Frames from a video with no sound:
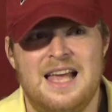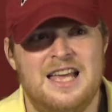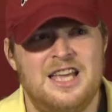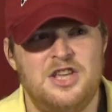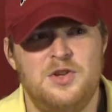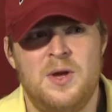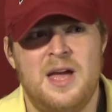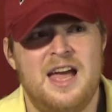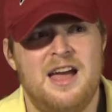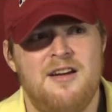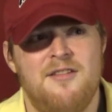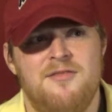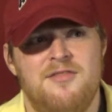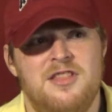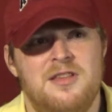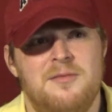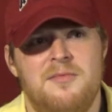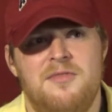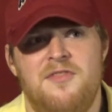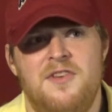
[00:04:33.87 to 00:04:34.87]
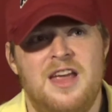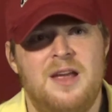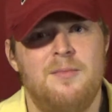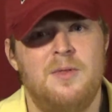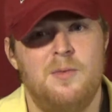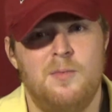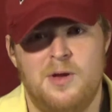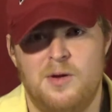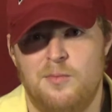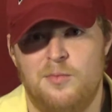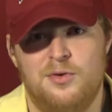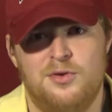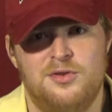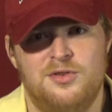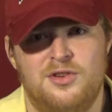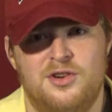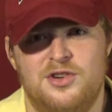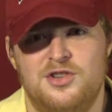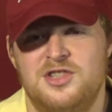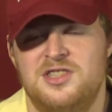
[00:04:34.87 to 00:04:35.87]
you have them family members
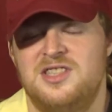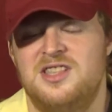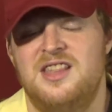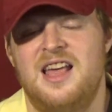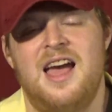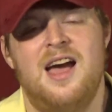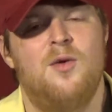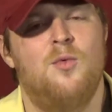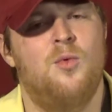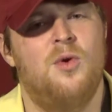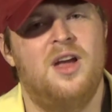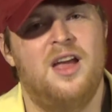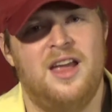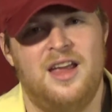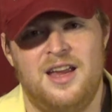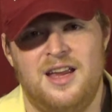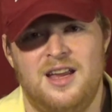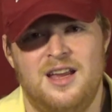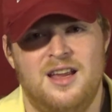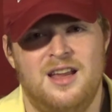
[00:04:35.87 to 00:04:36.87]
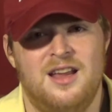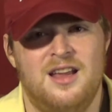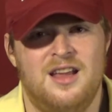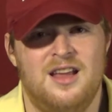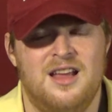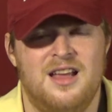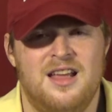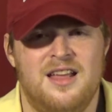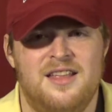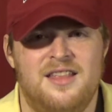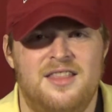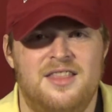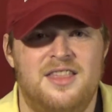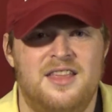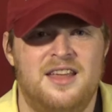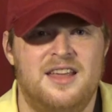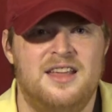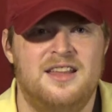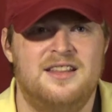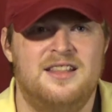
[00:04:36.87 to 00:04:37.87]
that are just that way,
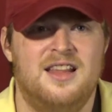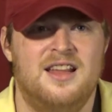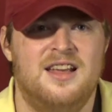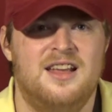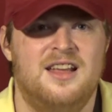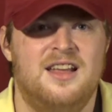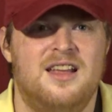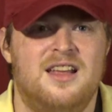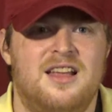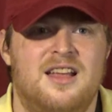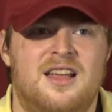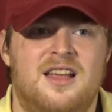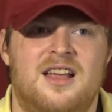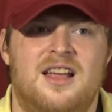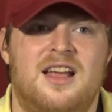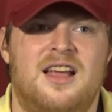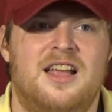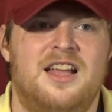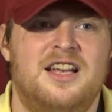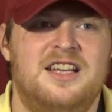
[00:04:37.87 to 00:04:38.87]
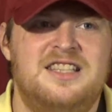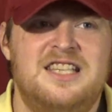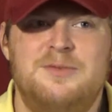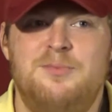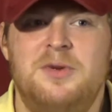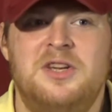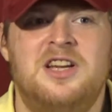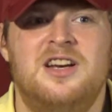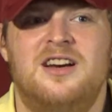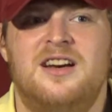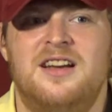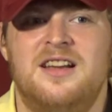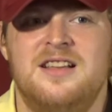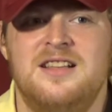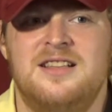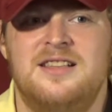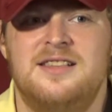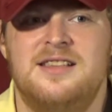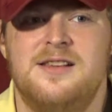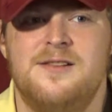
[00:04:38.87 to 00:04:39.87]
that just
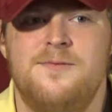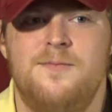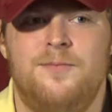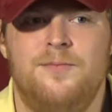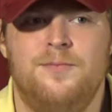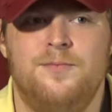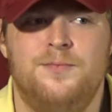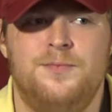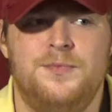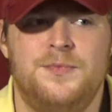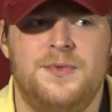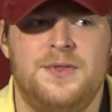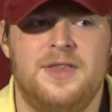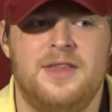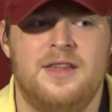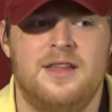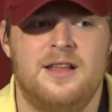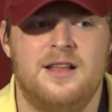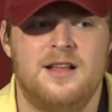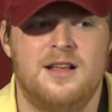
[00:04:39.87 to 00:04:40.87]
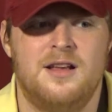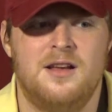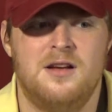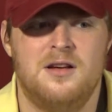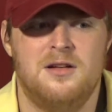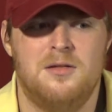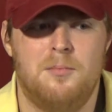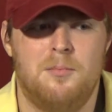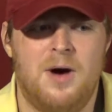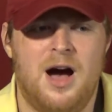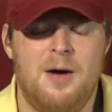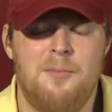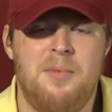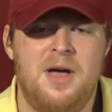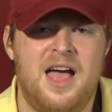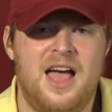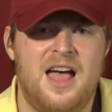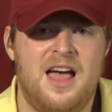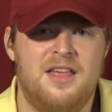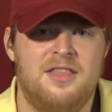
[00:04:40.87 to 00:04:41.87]
because my
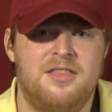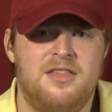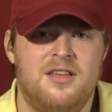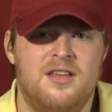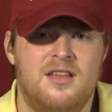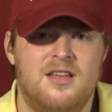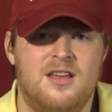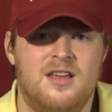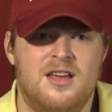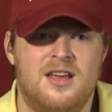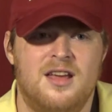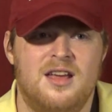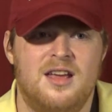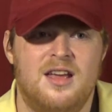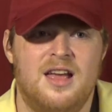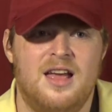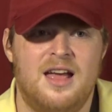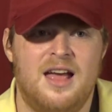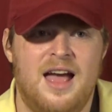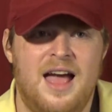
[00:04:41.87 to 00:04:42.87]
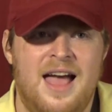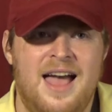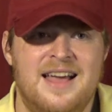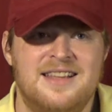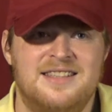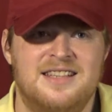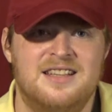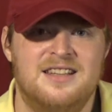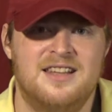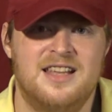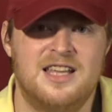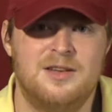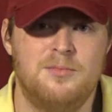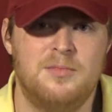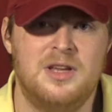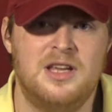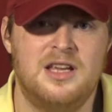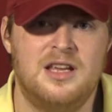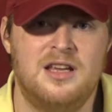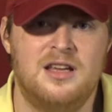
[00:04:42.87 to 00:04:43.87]
path hasn't led
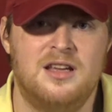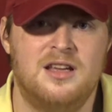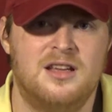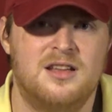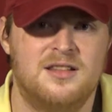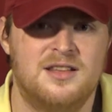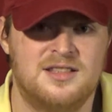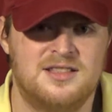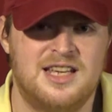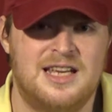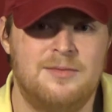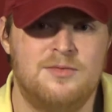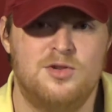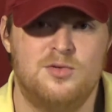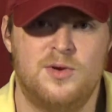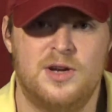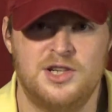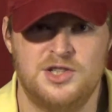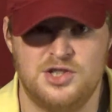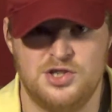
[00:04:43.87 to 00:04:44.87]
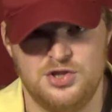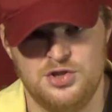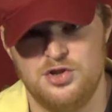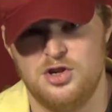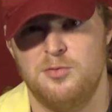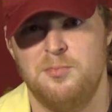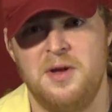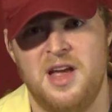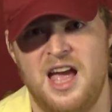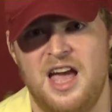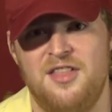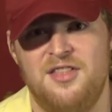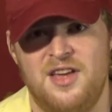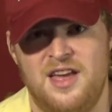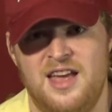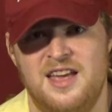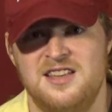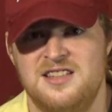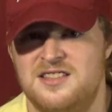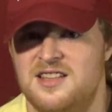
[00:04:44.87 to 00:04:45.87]
me the same direction your path
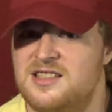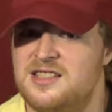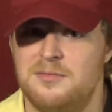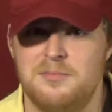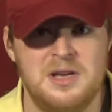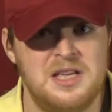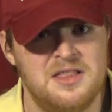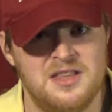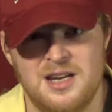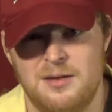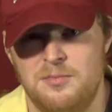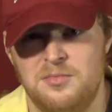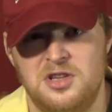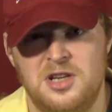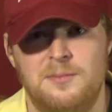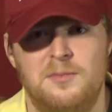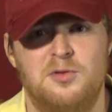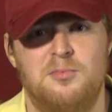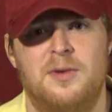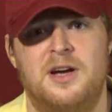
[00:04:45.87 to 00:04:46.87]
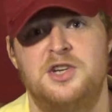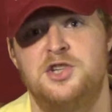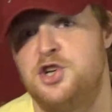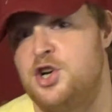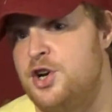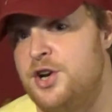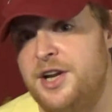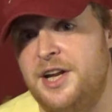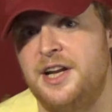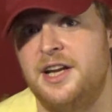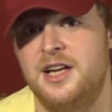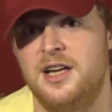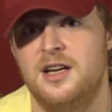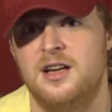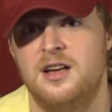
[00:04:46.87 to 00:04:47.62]
has doesn't mean that I'm done with my journey.